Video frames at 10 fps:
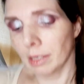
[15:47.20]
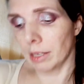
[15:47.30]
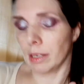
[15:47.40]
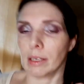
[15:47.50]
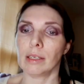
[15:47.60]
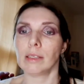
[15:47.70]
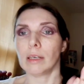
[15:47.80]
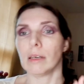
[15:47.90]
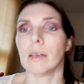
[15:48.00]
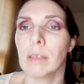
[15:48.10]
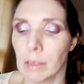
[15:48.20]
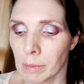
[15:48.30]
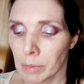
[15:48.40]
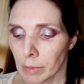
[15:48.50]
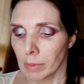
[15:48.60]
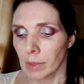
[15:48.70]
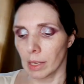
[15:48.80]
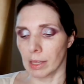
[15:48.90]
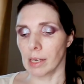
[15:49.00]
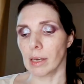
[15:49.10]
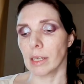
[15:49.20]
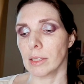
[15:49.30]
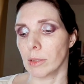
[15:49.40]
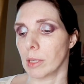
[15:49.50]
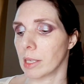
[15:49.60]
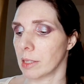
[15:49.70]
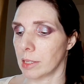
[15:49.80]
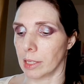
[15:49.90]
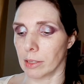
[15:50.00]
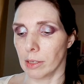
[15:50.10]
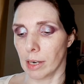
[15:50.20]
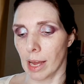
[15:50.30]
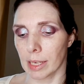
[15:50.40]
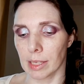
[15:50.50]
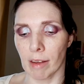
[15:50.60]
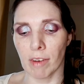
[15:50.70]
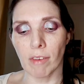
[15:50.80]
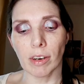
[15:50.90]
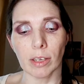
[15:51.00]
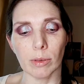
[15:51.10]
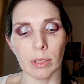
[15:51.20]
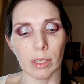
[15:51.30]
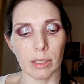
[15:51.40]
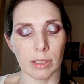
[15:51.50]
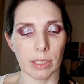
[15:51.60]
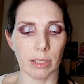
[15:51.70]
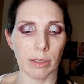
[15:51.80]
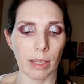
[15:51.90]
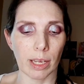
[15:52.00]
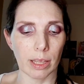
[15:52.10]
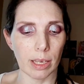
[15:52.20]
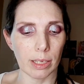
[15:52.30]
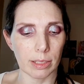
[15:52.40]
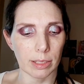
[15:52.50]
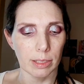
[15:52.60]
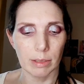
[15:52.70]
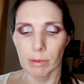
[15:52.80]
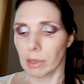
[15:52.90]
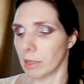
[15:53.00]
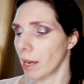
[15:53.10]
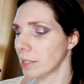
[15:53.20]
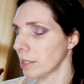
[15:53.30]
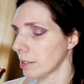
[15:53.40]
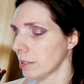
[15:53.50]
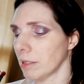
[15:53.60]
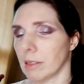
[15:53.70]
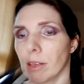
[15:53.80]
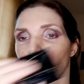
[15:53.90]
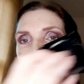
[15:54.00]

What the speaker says: And I think I'm going to do the concealer next. I've never used a concealer like this, or not since, look,